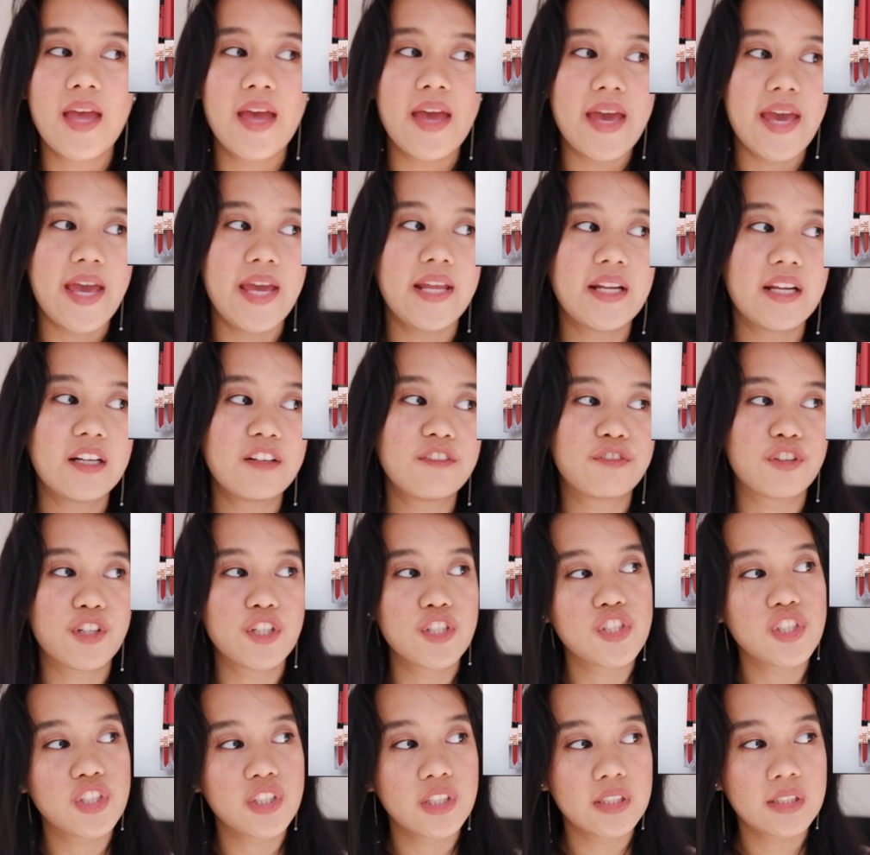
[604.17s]
And
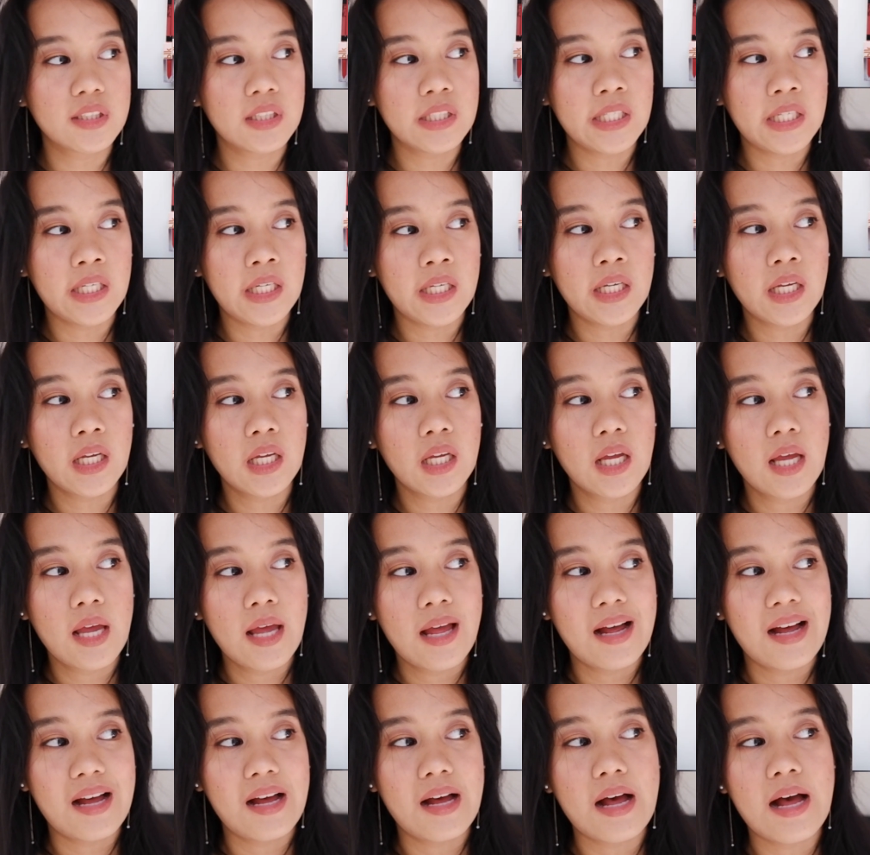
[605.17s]
unfortunately,
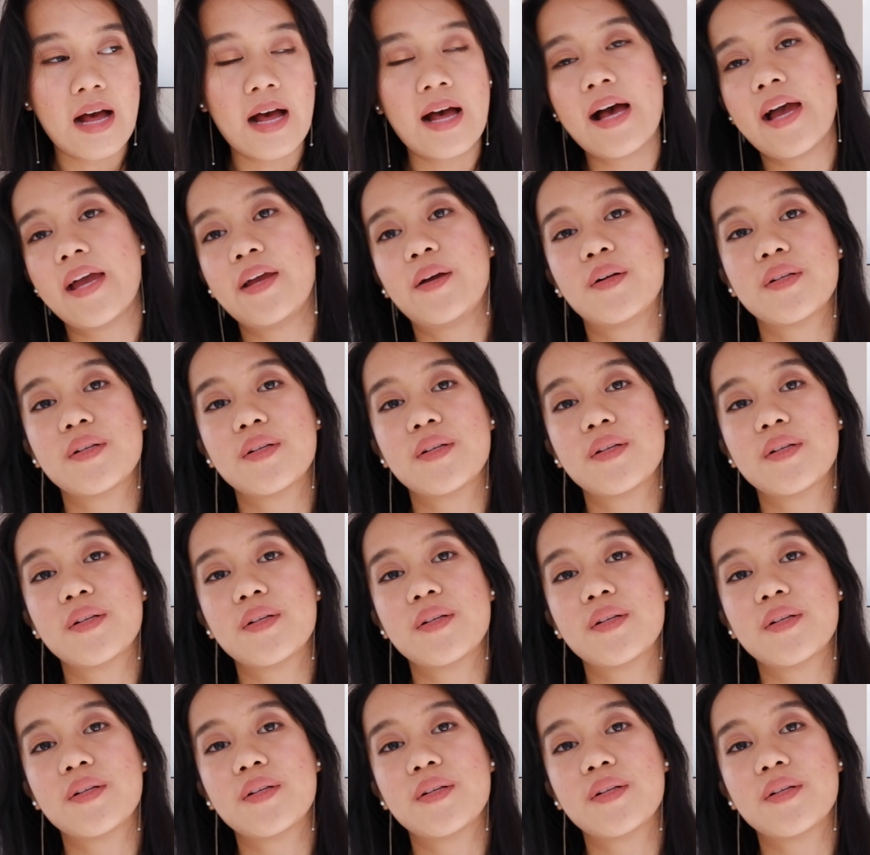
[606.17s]
I